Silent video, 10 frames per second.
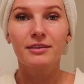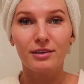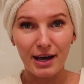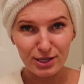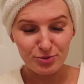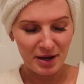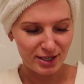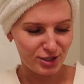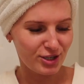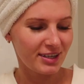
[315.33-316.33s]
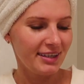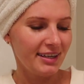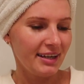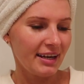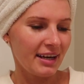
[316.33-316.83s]
the Lash Match.
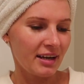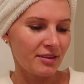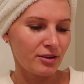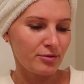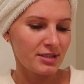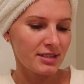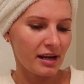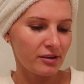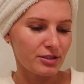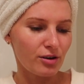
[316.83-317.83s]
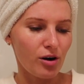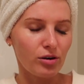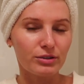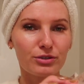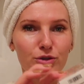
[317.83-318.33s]
And the newest style is called